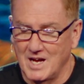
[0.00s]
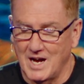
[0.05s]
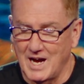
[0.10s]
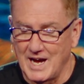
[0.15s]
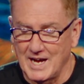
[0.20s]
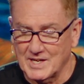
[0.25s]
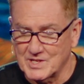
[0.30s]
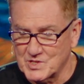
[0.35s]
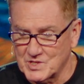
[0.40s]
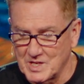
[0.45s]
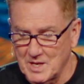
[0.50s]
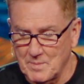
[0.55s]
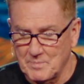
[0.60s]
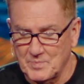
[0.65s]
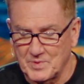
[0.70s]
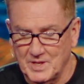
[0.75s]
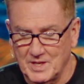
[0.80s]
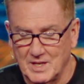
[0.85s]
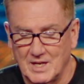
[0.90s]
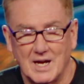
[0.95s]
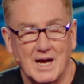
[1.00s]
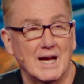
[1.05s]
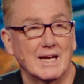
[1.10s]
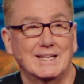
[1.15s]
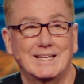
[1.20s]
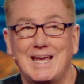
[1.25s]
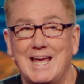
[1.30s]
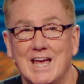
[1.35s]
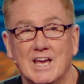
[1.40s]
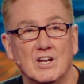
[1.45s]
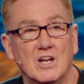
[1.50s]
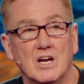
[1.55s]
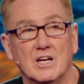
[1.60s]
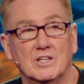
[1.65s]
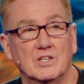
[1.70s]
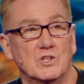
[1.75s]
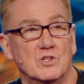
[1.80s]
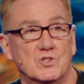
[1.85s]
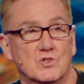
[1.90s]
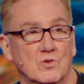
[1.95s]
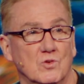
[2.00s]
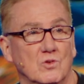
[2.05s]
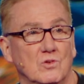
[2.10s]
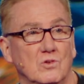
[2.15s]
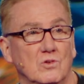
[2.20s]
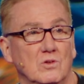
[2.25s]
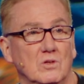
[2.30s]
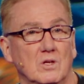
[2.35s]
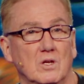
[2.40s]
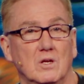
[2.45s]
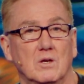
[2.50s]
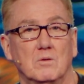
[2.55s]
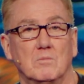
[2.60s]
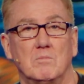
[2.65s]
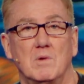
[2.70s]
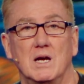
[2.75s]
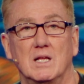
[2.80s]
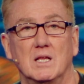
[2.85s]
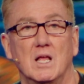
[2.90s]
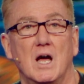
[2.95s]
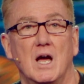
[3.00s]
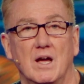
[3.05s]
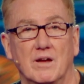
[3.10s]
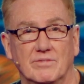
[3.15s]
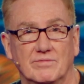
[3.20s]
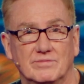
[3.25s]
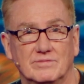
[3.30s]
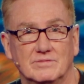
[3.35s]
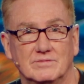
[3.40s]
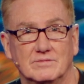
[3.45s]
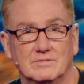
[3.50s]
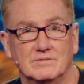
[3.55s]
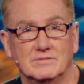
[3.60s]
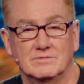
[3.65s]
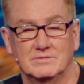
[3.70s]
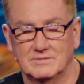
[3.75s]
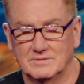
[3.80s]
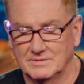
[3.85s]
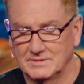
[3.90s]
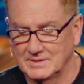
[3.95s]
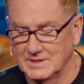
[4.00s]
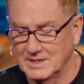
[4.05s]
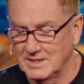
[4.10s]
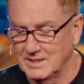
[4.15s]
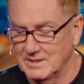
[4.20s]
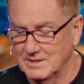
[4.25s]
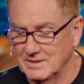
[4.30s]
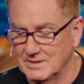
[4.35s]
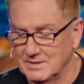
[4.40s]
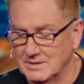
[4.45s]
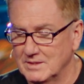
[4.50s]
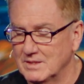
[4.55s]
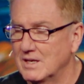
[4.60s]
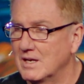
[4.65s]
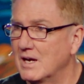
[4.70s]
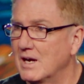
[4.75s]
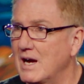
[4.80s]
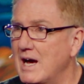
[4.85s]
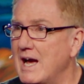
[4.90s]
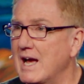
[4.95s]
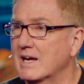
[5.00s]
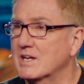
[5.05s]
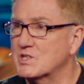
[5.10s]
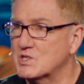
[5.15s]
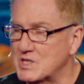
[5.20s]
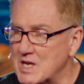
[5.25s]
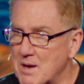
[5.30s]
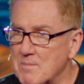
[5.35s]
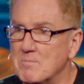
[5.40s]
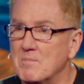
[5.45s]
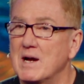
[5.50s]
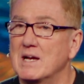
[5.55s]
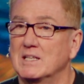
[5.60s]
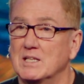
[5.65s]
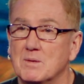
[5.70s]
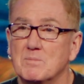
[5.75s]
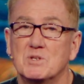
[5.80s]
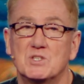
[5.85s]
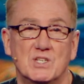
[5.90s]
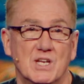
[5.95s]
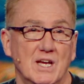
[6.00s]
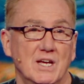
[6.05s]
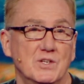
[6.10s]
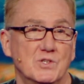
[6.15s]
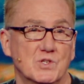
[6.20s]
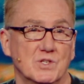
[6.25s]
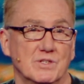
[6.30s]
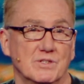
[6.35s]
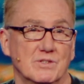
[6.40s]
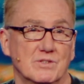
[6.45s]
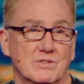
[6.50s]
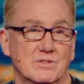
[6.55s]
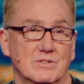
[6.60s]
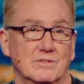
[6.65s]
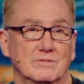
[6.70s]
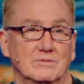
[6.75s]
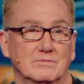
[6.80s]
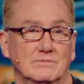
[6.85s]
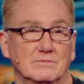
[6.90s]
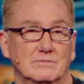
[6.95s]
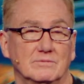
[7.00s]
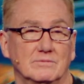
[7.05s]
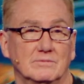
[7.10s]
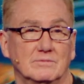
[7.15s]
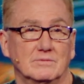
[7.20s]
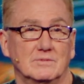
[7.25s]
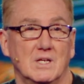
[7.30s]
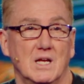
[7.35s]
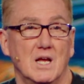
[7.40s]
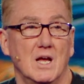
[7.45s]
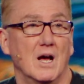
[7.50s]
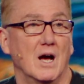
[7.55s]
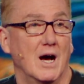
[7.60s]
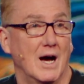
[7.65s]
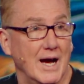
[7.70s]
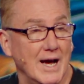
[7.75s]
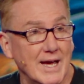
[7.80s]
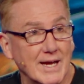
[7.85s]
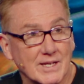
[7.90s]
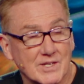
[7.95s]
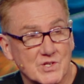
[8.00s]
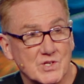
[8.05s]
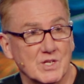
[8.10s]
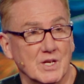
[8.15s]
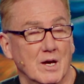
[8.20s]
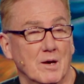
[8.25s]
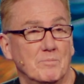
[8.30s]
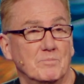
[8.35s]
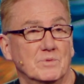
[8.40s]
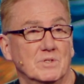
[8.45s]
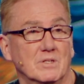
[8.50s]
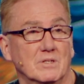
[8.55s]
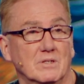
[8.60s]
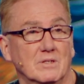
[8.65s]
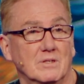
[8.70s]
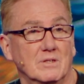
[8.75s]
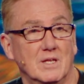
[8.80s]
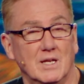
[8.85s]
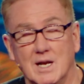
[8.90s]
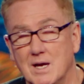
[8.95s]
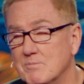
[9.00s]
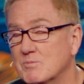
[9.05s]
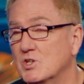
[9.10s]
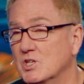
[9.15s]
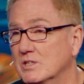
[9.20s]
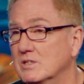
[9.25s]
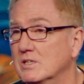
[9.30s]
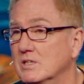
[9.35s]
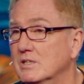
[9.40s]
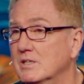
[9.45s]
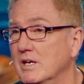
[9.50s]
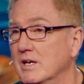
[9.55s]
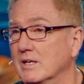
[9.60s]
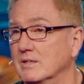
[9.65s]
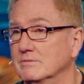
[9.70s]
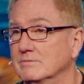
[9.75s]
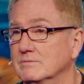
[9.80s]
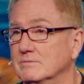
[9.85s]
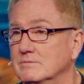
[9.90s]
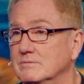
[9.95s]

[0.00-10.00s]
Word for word: I accept that I cannot control my life. I accept my limitations. I accept that I'm good looking.